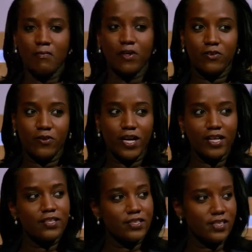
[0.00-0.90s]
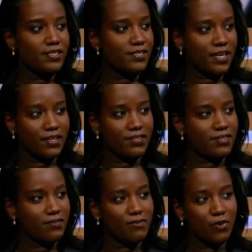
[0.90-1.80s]
But the reality is that
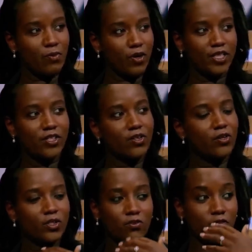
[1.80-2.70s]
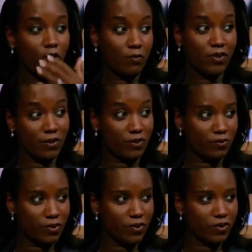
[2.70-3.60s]
repression goes far beyond the
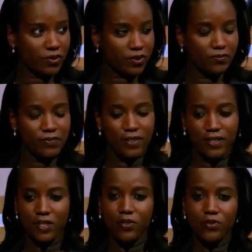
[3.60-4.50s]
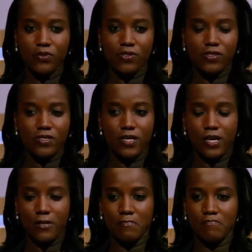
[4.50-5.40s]
borders. They use
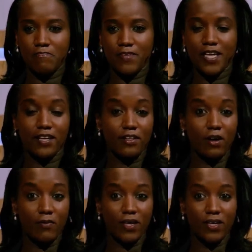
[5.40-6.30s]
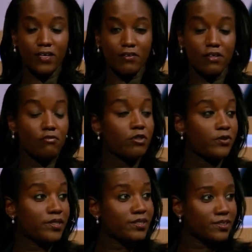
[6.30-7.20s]
economic
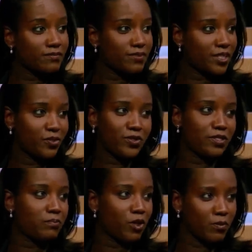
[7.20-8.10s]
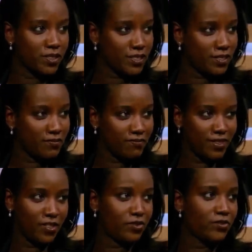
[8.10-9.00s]
influence, they use diplomacy,
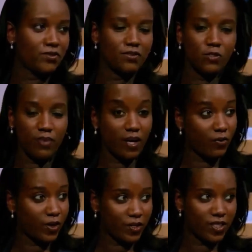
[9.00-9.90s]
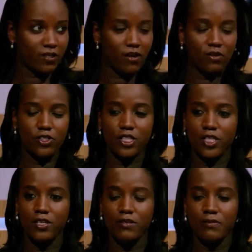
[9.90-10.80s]
They use spyware
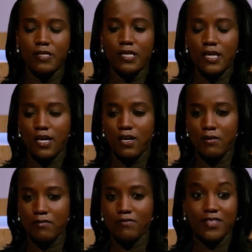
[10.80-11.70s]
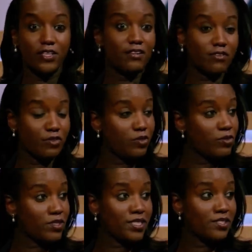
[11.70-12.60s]
technology. They even
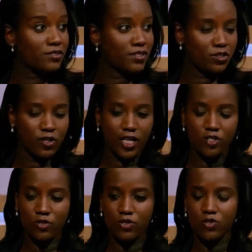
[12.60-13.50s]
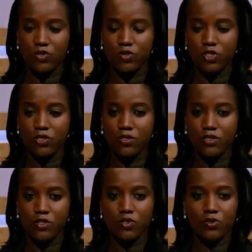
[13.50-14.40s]
use international
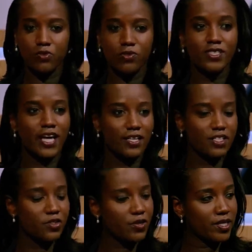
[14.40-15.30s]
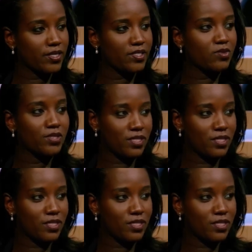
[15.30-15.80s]
institutions to silence critics, to